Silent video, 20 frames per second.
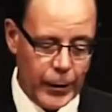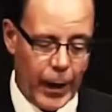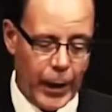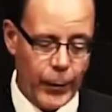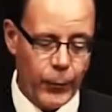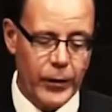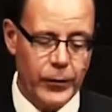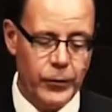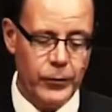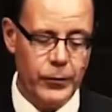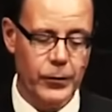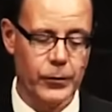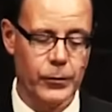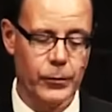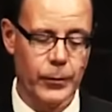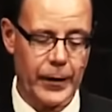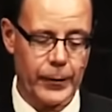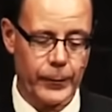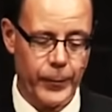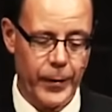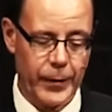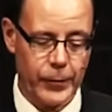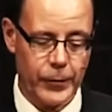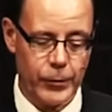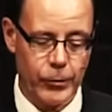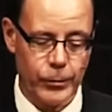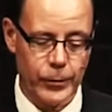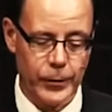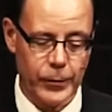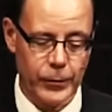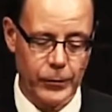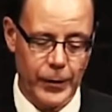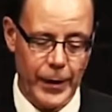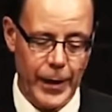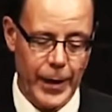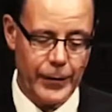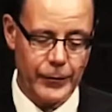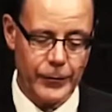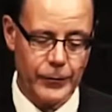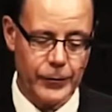I want you to direct my career,
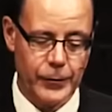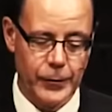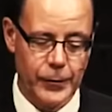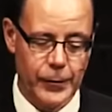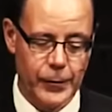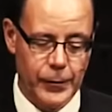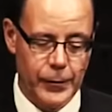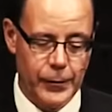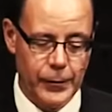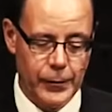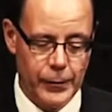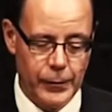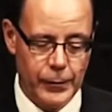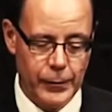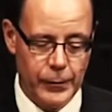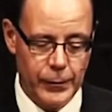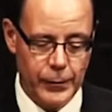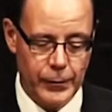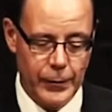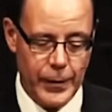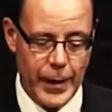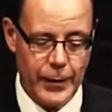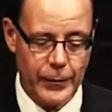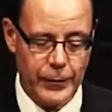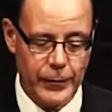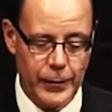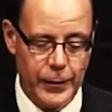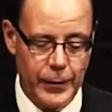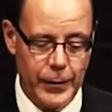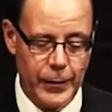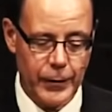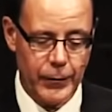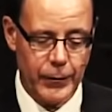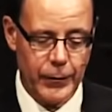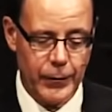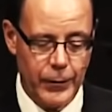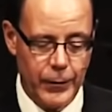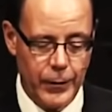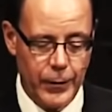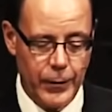not, not
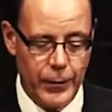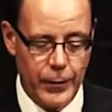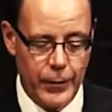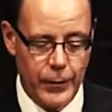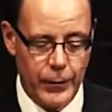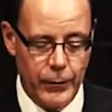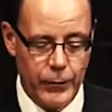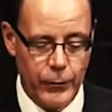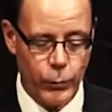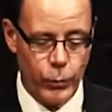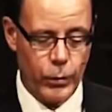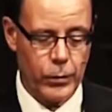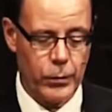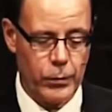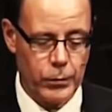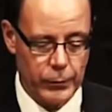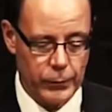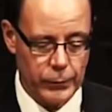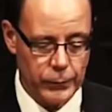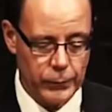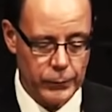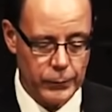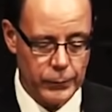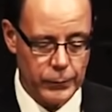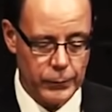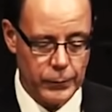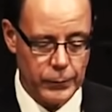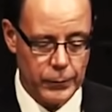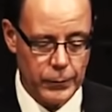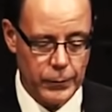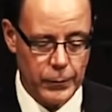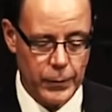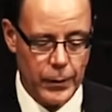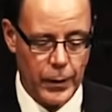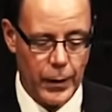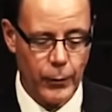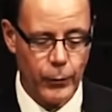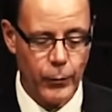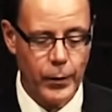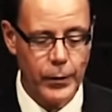the world.
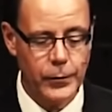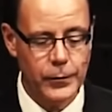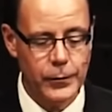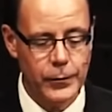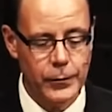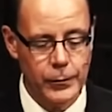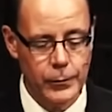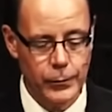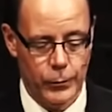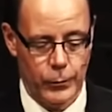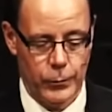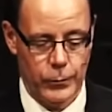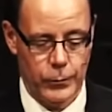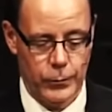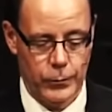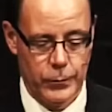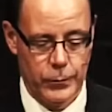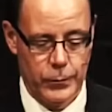I want you